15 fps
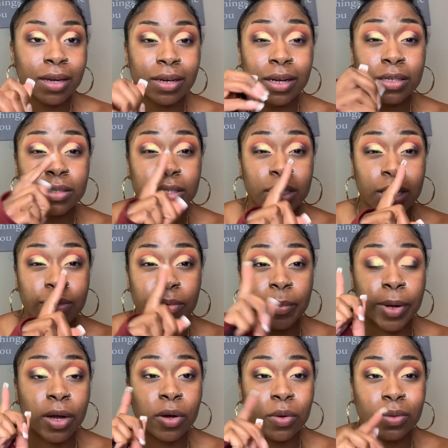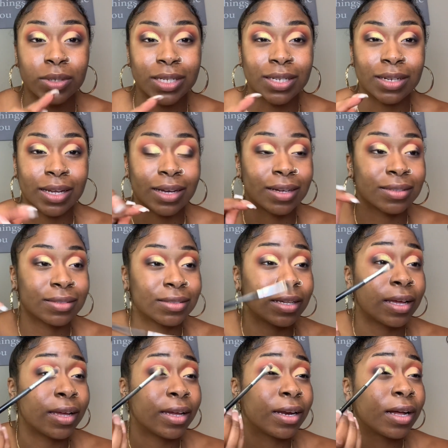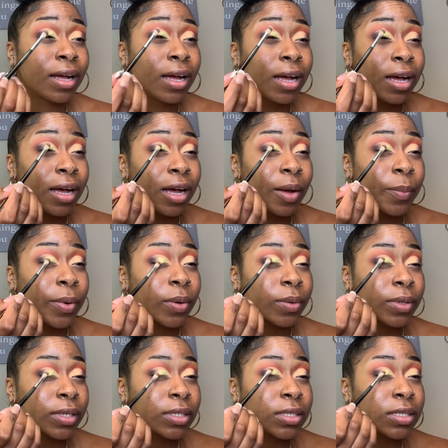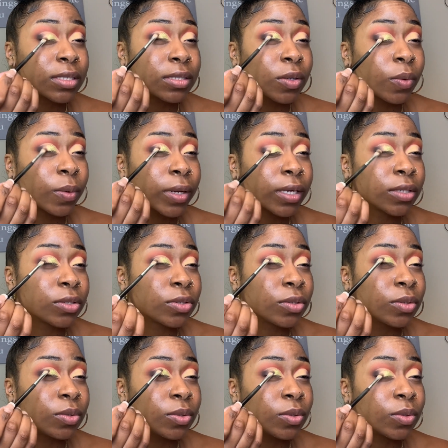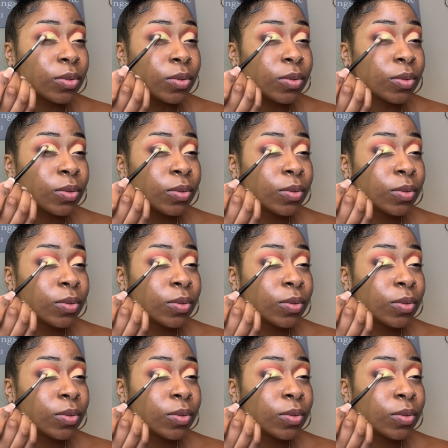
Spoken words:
actually cover my whole lid like I said. I'm only just going to